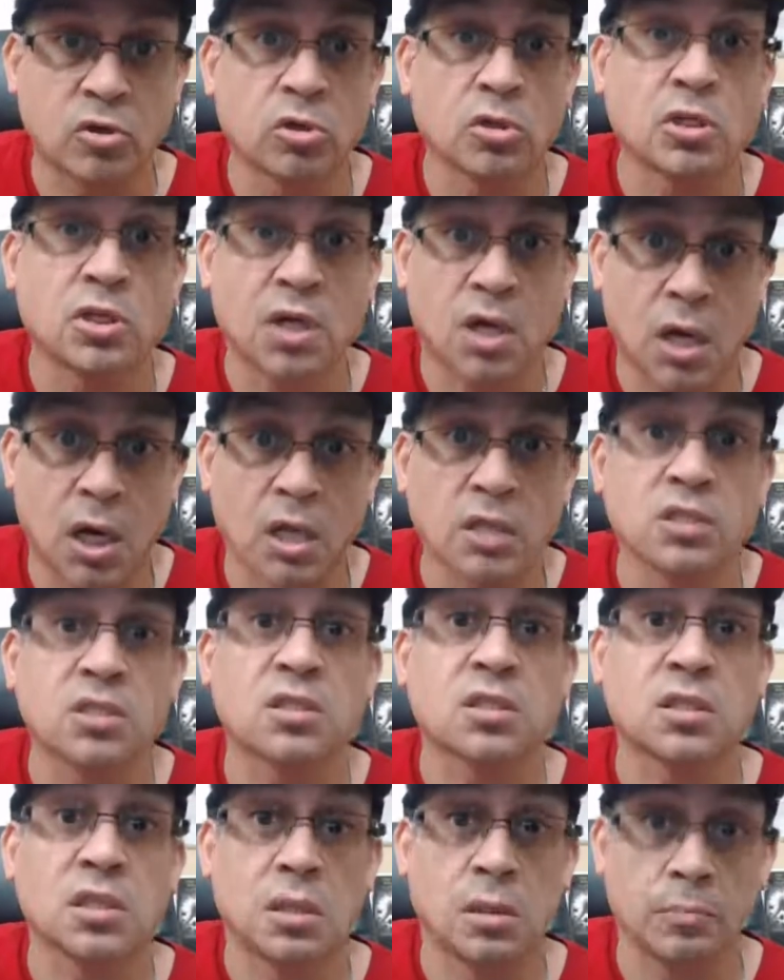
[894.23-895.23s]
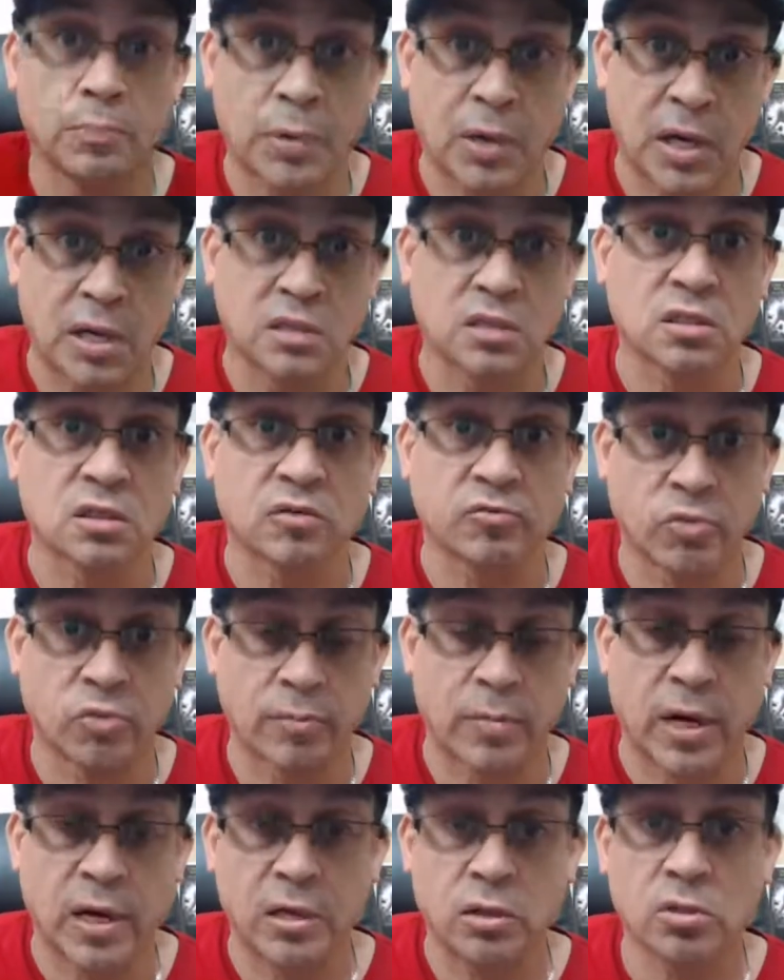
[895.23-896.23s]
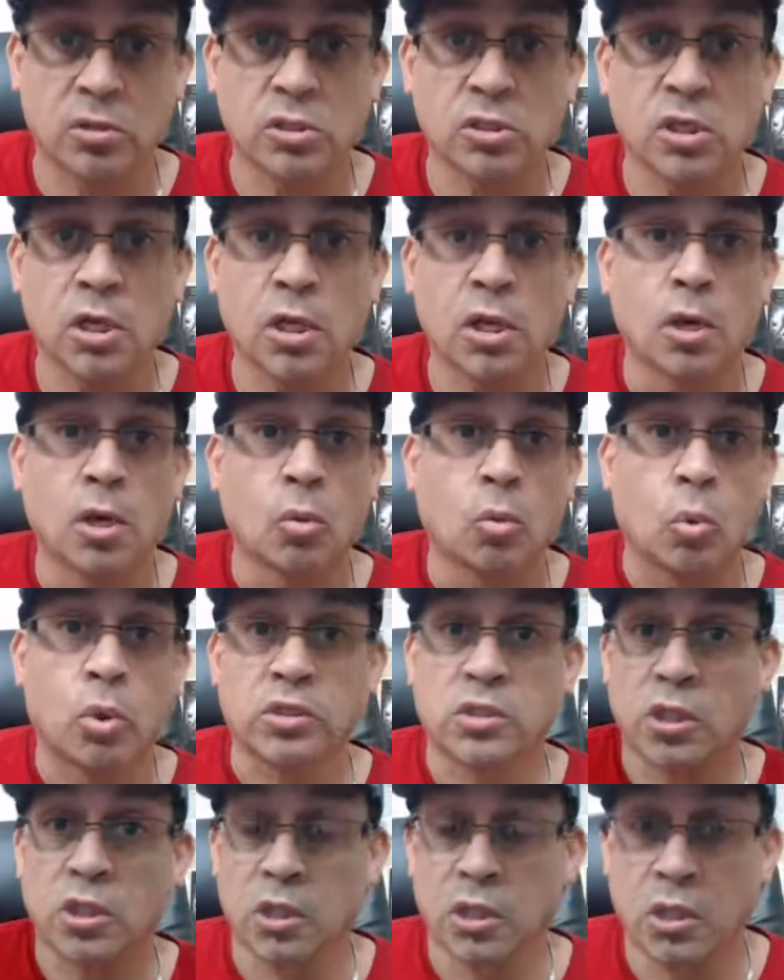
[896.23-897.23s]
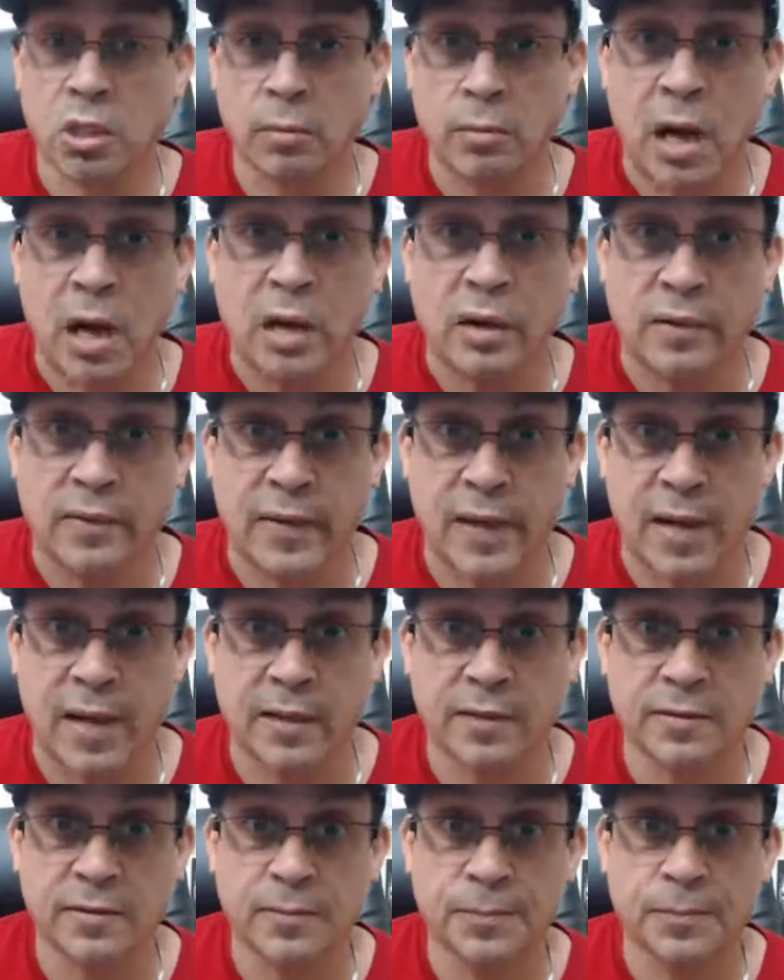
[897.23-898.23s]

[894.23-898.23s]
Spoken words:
good, constant positive reminders, what's going to come out of that?